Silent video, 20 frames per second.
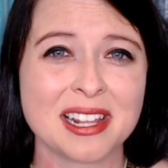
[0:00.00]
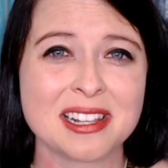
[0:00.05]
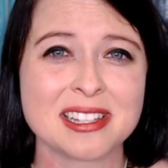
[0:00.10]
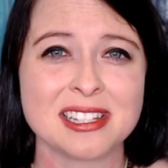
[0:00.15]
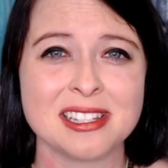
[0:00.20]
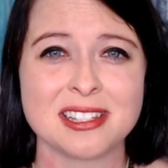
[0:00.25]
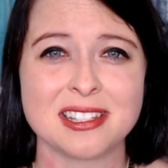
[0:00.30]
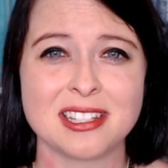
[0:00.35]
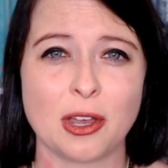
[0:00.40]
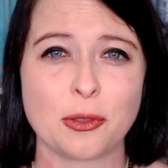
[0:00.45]
in
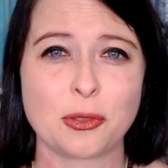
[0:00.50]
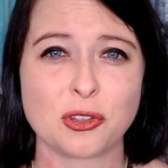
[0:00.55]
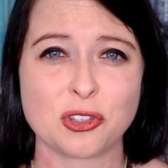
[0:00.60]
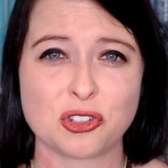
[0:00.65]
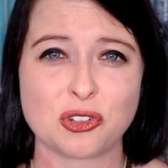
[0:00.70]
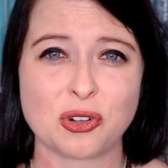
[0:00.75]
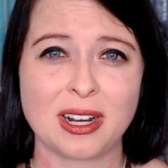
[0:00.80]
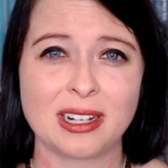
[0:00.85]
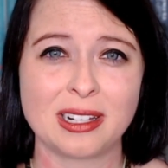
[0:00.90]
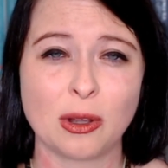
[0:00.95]
South
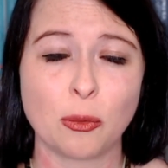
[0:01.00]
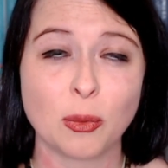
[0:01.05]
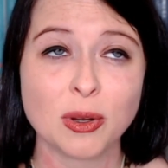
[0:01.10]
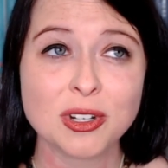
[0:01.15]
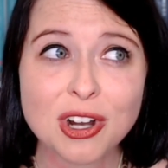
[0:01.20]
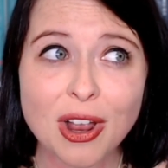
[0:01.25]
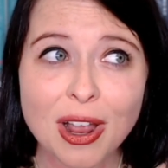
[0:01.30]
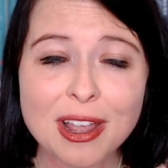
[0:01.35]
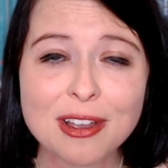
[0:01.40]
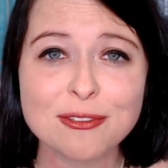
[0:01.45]
Australia, which I
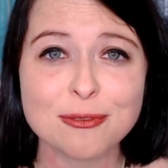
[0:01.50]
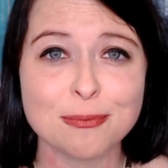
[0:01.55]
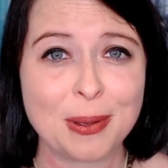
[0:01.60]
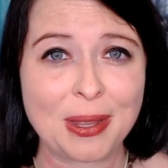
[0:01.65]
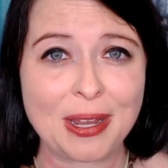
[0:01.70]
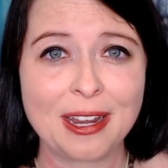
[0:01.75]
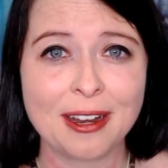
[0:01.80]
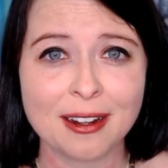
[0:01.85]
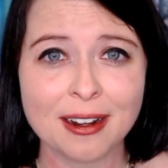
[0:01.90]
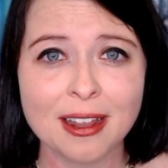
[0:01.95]
have
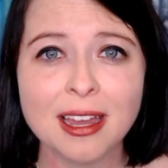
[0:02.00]
been,